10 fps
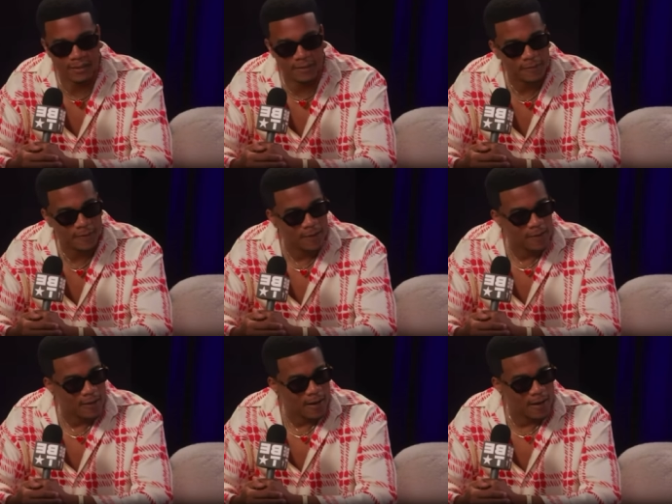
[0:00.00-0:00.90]
This is a
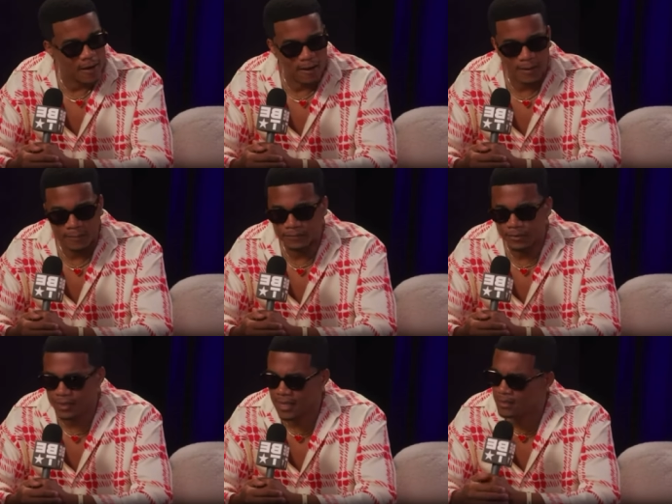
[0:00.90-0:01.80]
he's
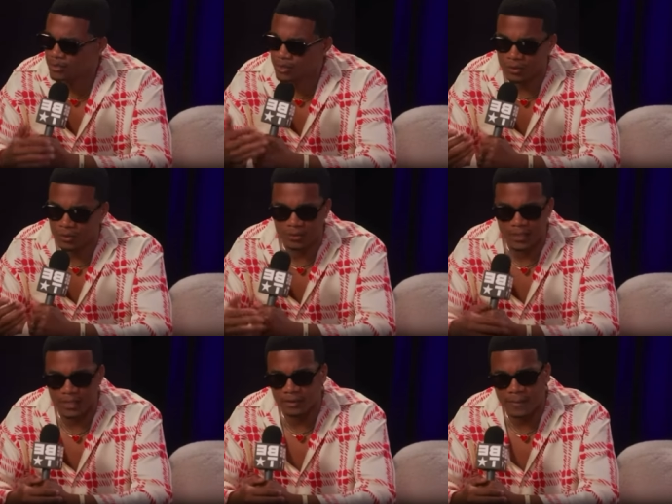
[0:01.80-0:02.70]
cool, calm,
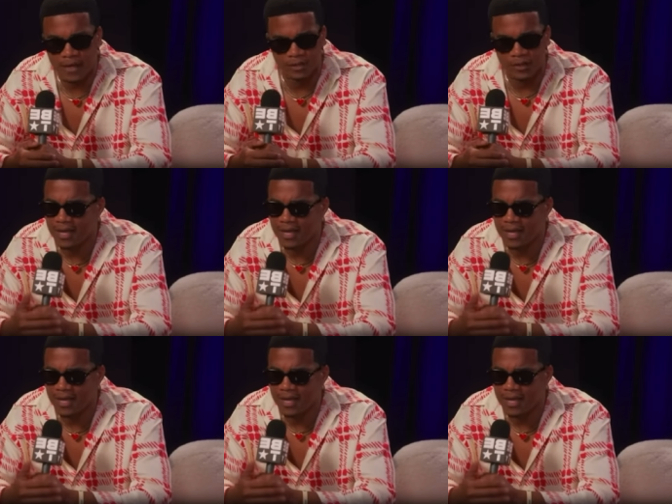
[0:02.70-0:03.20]
collected.